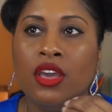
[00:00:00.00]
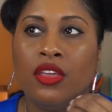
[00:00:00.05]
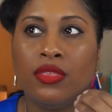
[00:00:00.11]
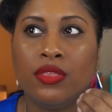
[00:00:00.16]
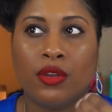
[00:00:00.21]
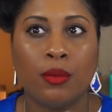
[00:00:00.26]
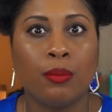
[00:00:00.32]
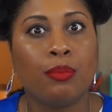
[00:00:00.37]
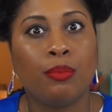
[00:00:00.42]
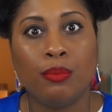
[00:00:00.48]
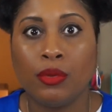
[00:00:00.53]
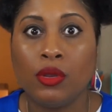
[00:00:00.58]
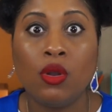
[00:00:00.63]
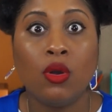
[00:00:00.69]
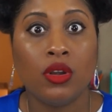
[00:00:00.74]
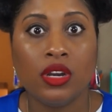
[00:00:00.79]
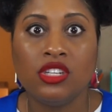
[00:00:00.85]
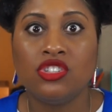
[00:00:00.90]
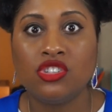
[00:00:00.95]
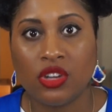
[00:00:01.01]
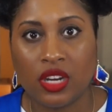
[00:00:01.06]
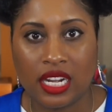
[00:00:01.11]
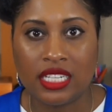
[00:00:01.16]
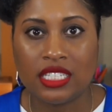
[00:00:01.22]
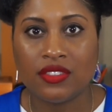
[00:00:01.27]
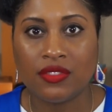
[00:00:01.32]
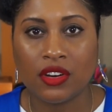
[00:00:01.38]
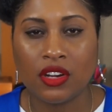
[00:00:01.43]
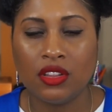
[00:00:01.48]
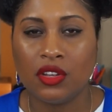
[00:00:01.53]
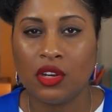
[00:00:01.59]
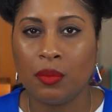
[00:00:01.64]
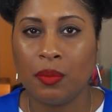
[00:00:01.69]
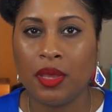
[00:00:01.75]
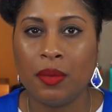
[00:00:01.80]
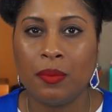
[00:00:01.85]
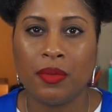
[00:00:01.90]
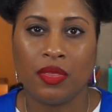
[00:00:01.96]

they're going to transfer a little bit,